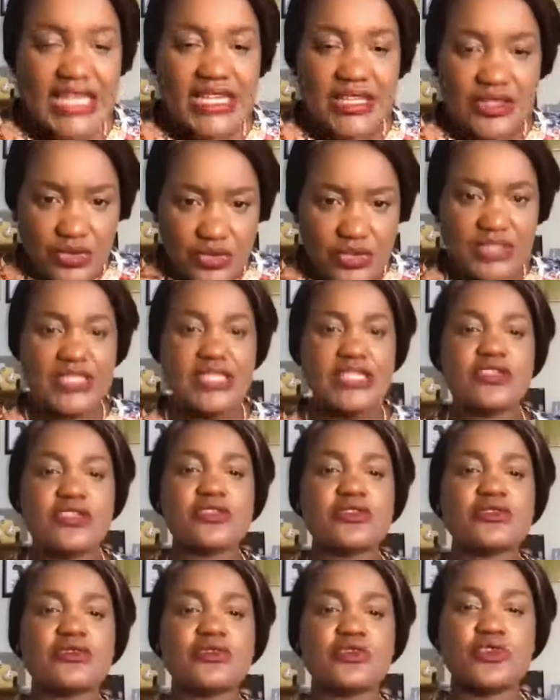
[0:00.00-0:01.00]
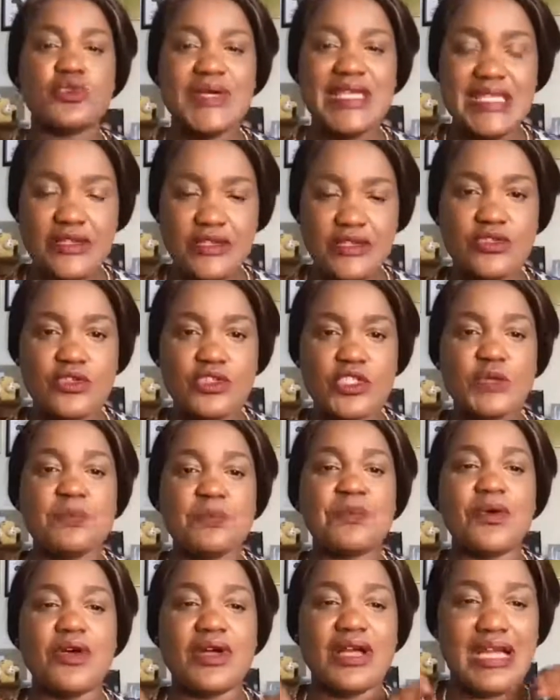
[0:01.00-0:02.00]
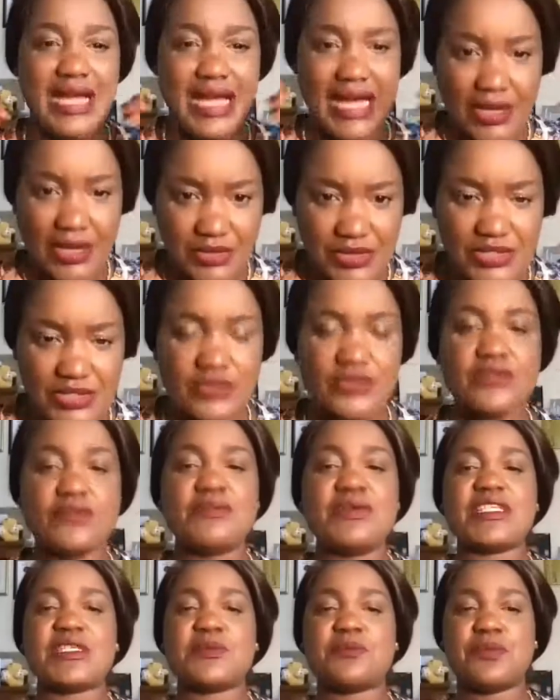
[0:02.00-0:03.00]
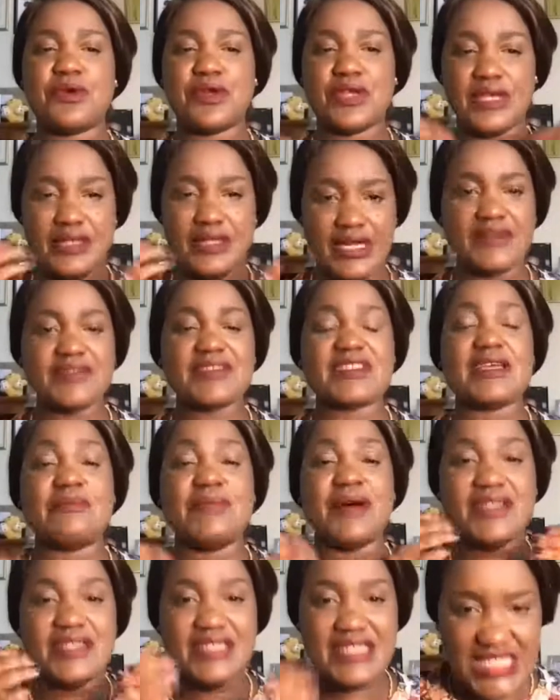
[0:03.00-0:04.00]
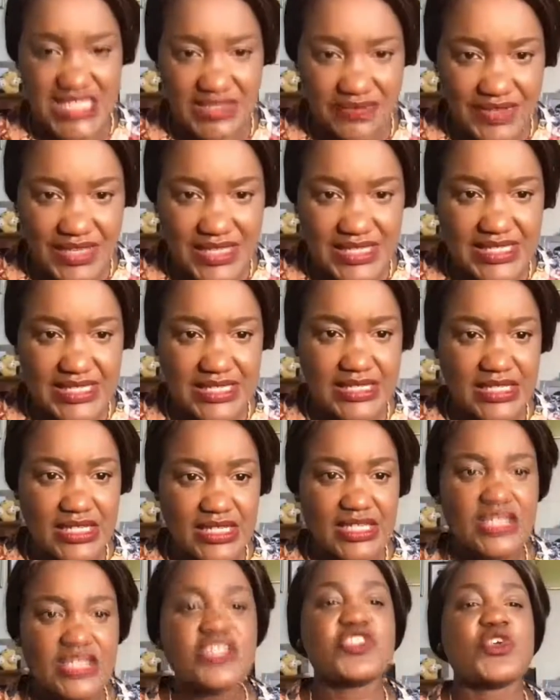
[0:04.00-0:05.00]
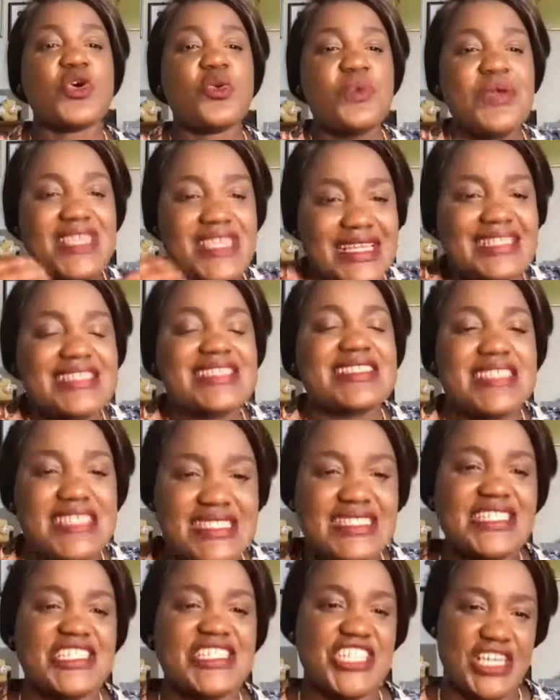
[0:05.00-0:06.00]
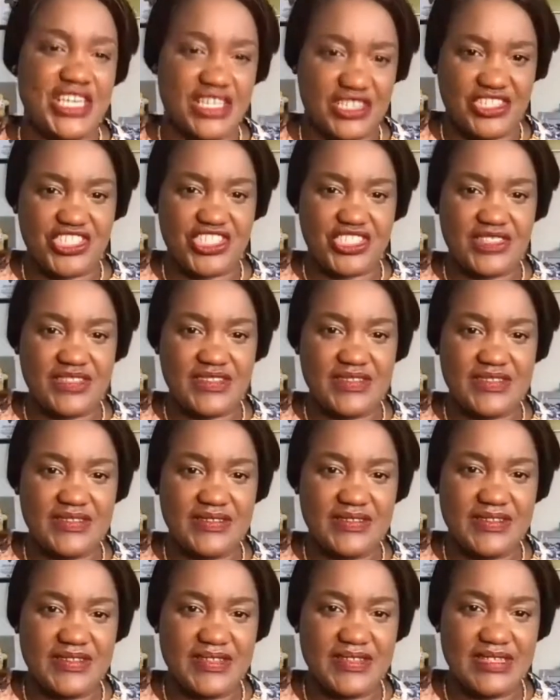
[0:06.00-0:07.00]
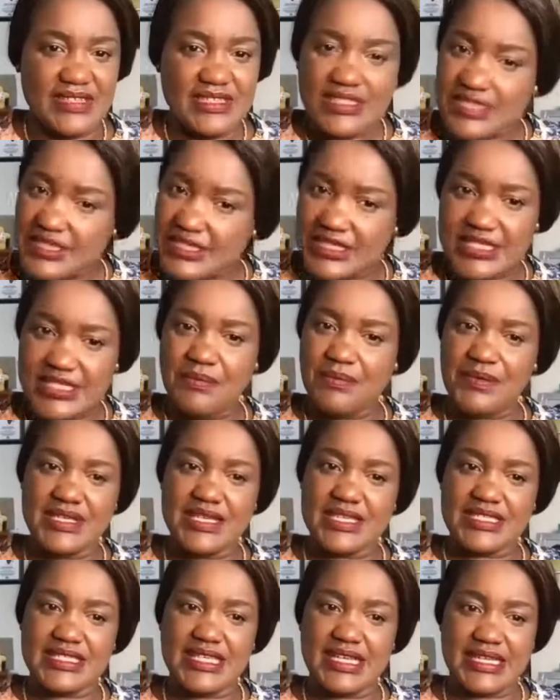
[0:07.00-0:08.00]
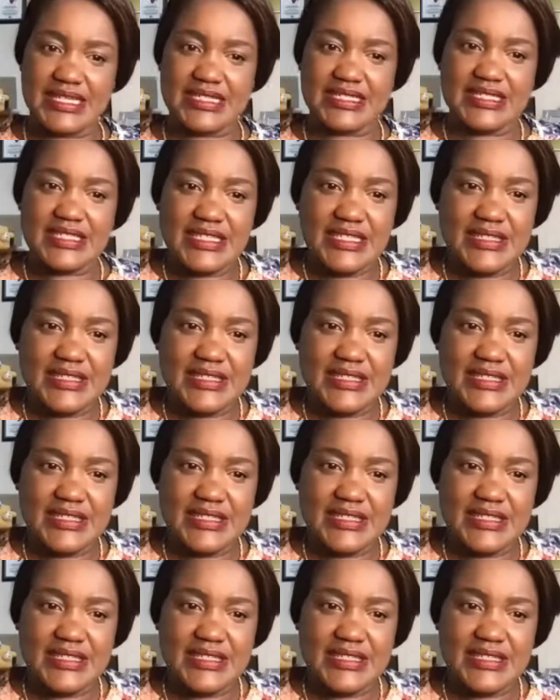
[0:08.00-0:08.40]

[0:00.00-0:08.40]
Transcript: We need to speak out, to be spoken out about these things so we can see the change. Simply as that.